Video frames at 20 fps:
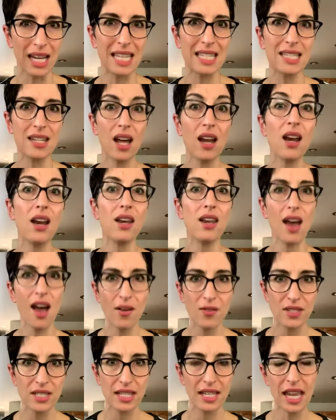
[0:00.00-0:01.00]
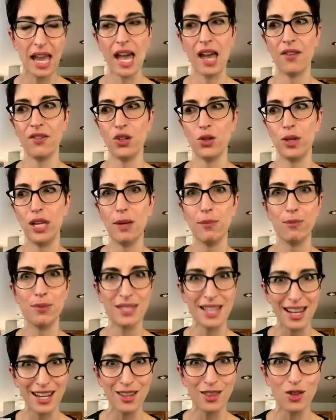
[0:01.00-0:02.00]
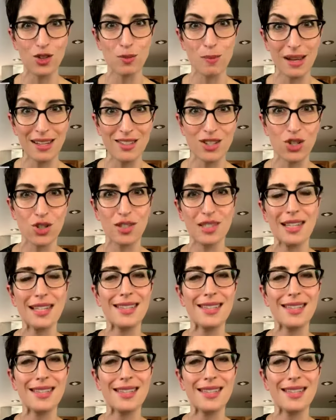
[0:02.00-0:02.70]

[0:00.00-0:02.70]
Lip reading: It's not enough to have you keep sending those messages.